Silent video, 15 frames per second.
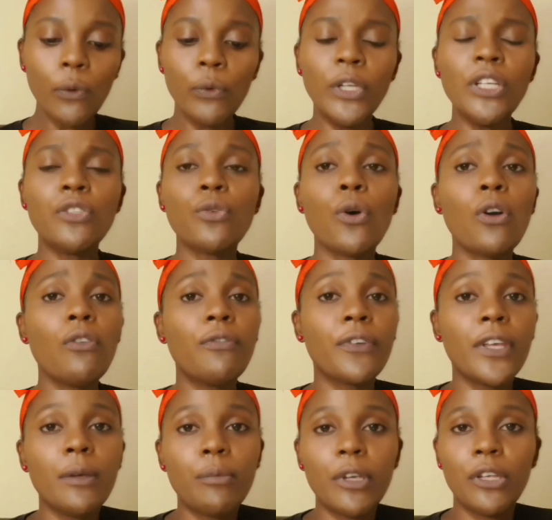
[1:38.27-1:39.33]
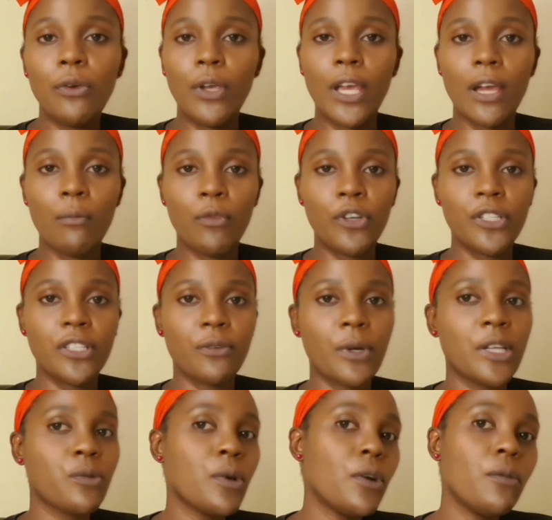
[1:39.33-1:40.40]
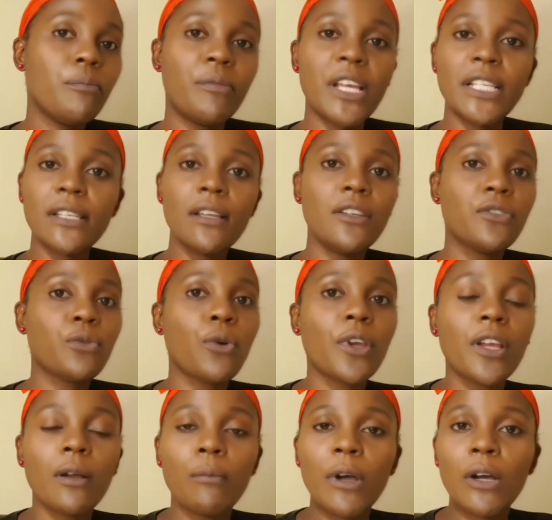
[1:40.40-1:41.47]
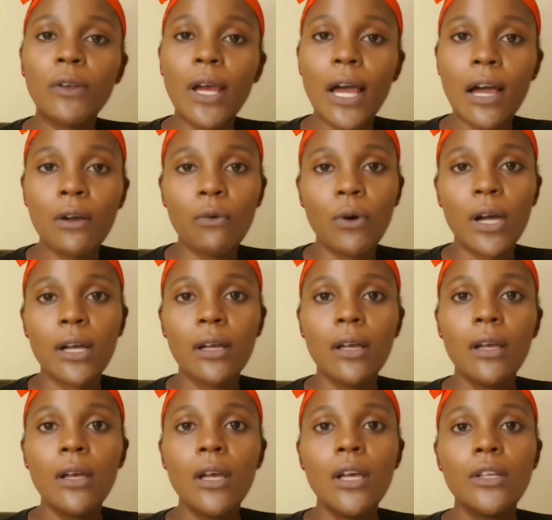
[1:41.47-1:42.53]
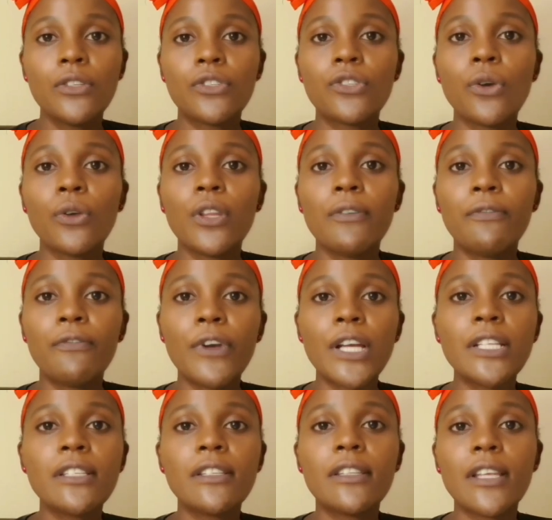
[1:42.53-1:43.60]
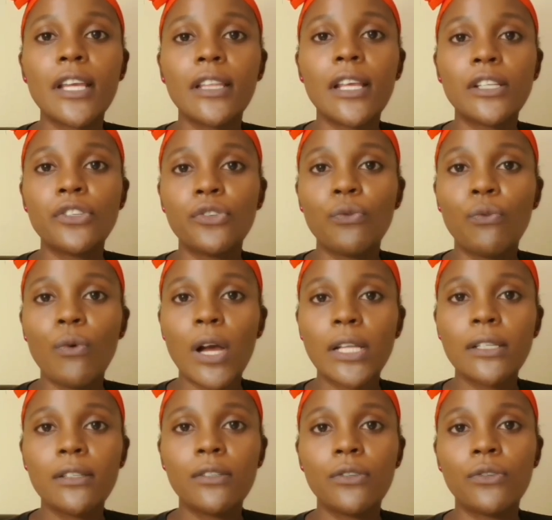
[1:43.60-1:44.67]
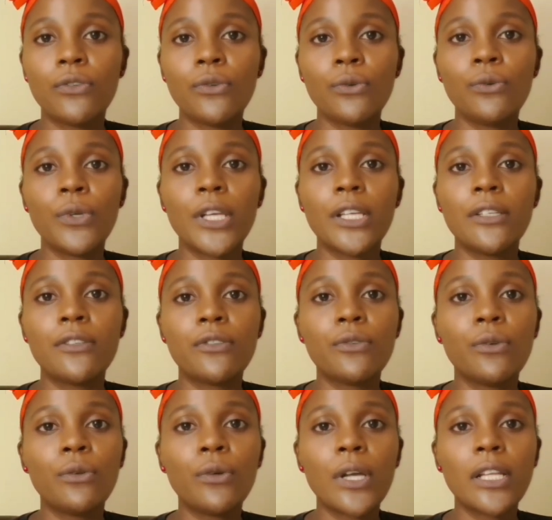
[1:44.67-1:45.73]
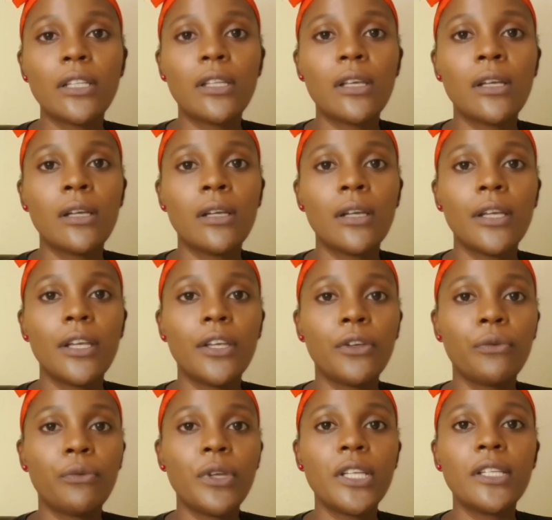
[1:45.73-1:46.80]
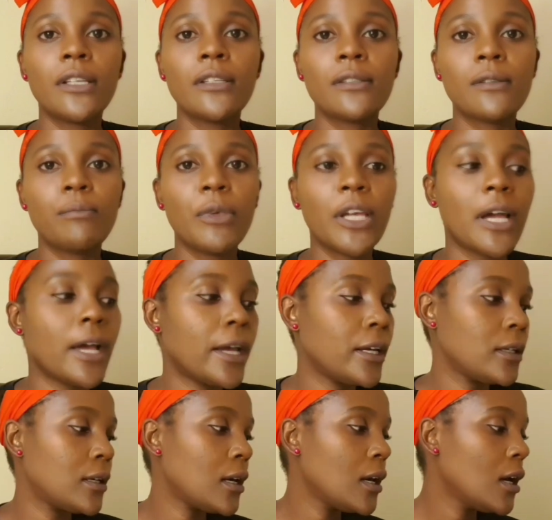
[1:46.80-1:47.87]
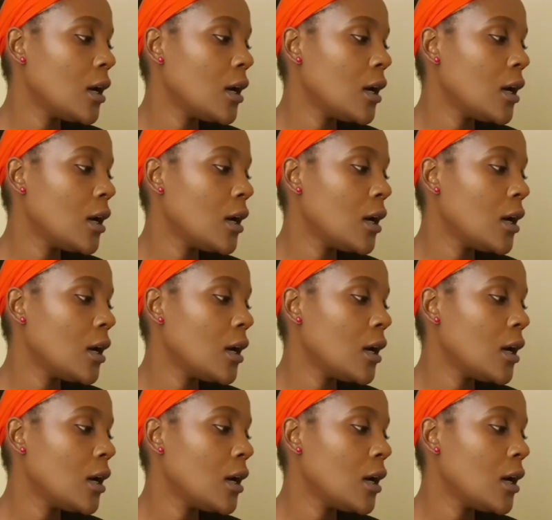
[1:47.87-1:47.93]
when you talk of keeping your hair moisturized, we're basically talking about aqua. So the first thing that you want to do is to look at the ingredients behind.